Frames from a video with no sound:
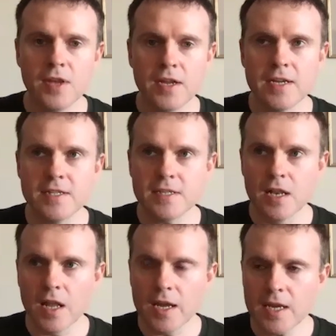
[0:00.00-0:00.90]
that it's
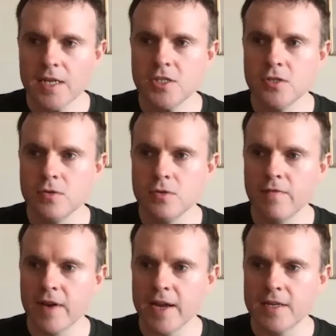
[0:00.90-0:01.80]
likely to
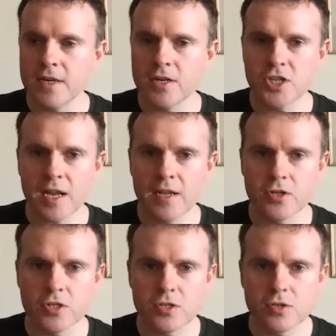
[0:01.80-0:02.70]
evade a
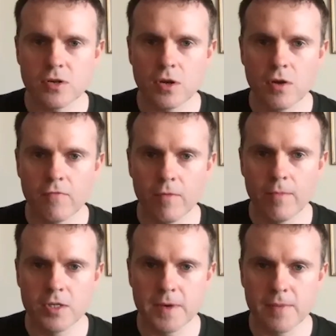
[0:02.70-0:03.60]
challenge from
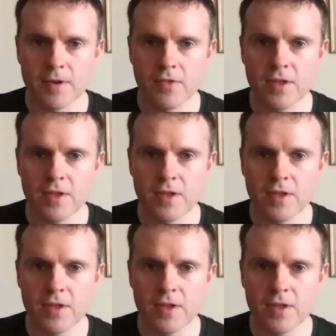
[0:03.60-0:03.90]
most people.